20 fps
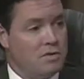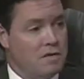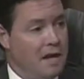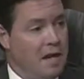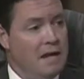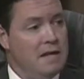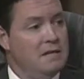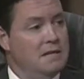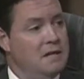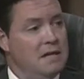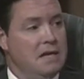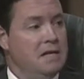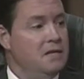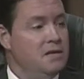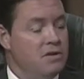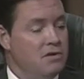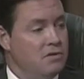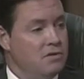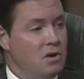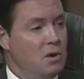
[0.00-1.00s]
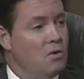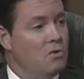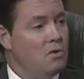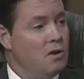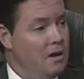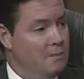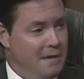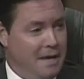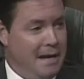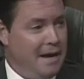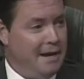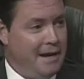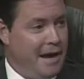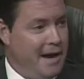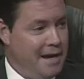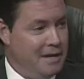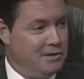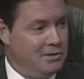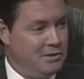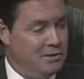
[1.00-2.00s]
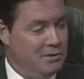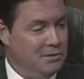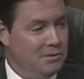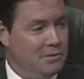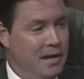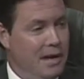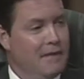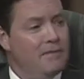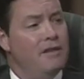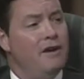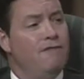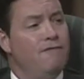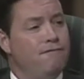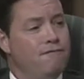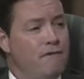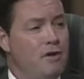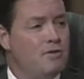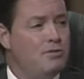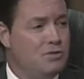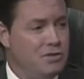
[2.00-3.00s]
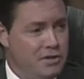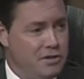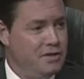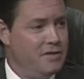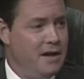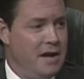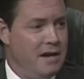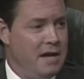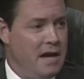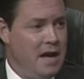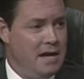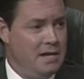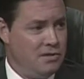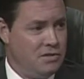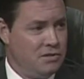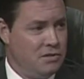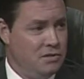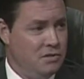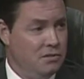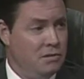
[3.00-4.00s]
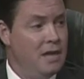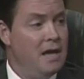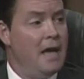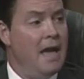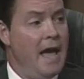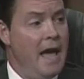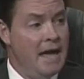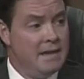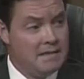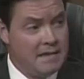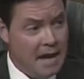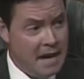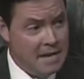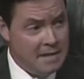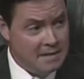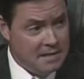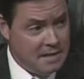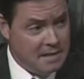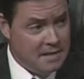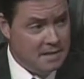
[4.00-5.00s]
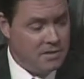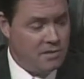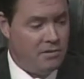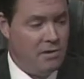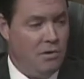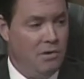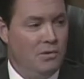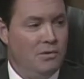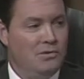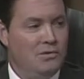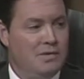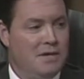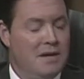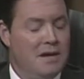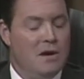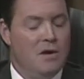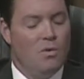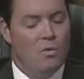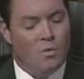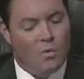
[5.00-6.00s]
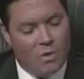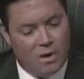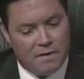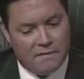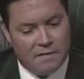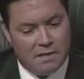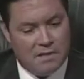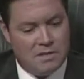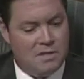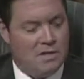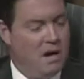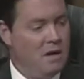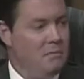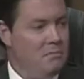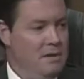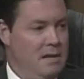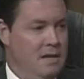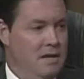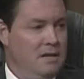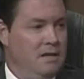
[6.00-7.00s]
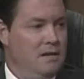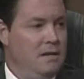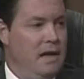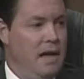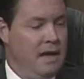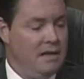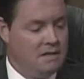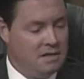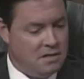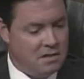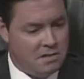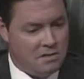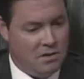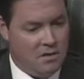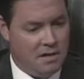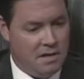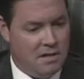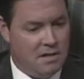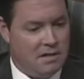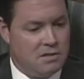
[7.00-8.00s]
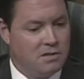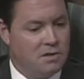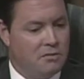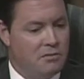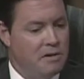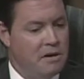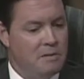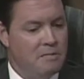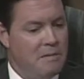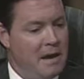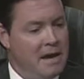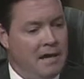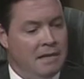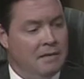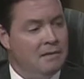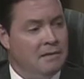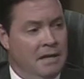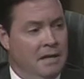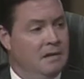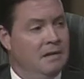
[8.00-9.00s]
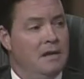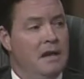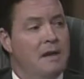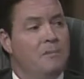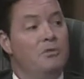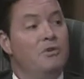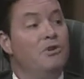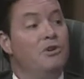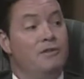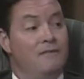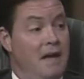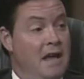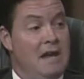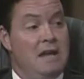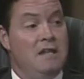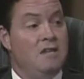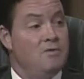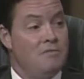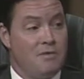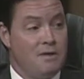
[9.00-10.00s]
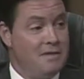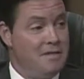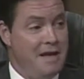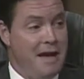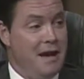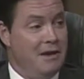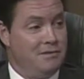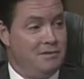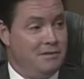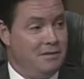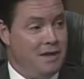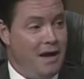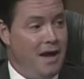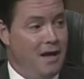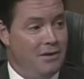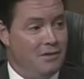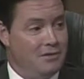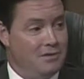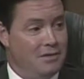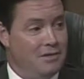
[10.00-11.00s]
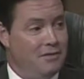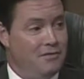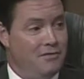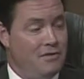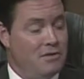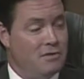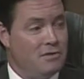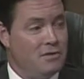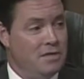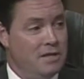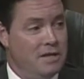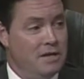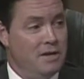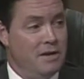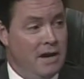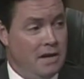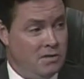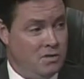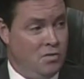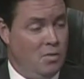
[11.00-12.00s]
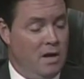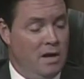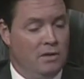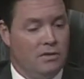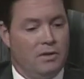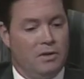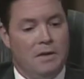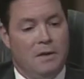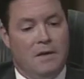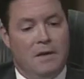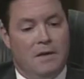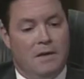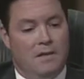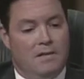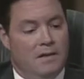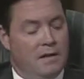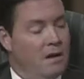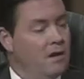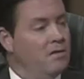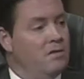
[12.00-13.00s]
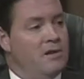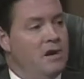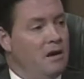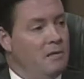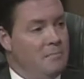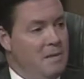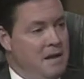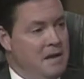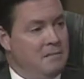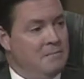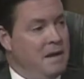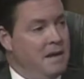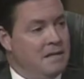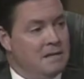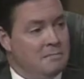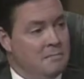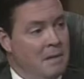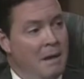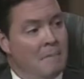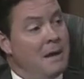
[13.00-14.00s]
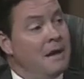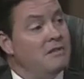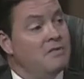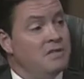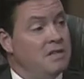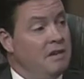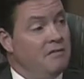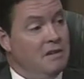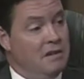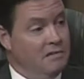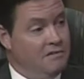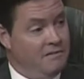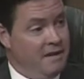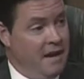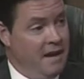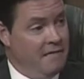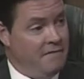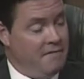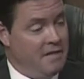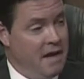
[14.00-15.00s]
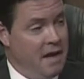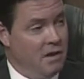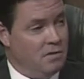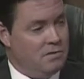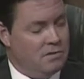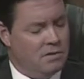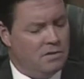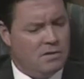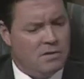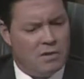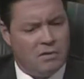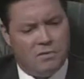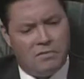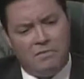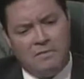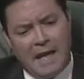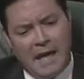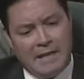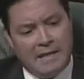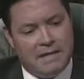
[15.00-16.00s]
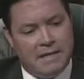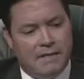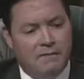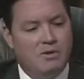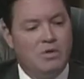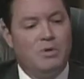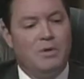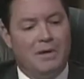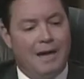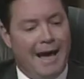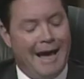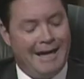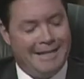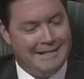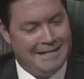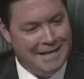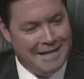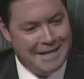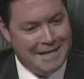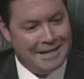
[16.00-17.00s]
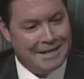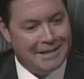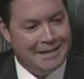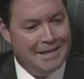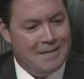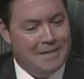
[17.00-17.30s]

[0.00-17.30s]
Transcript: at 18 years old coming out of high school. And their first out of high school as 18-year-olds. One of these young men, as he started his career, made it in the neighborhood of $83,000 in the first year as a welder. The other young man made about $75,000. So that gives you an idea